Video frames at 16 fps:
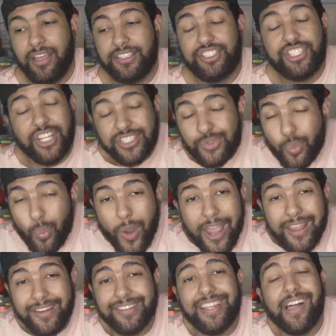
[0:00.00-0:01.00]
Just
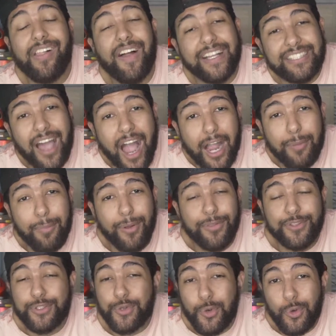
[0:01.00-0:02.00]
wait until I talk about
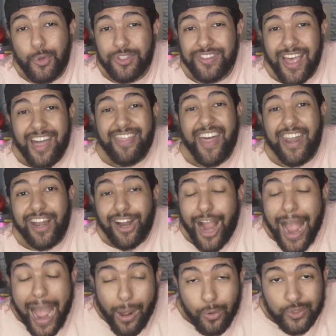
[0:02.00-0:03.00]
the schools that are
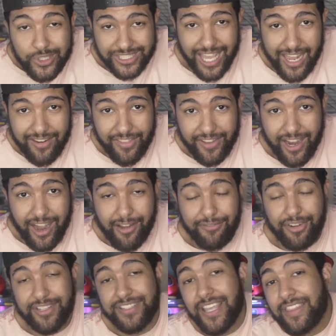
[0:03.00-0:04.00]
outside of the
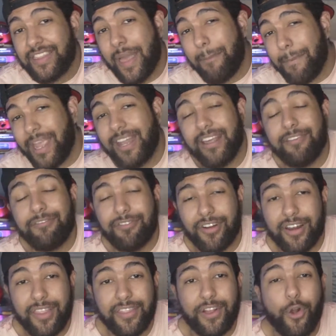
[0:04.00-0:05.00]
conference that made it in
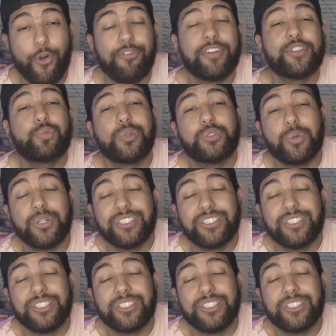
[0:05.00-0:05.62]
front of the Gophers, which we're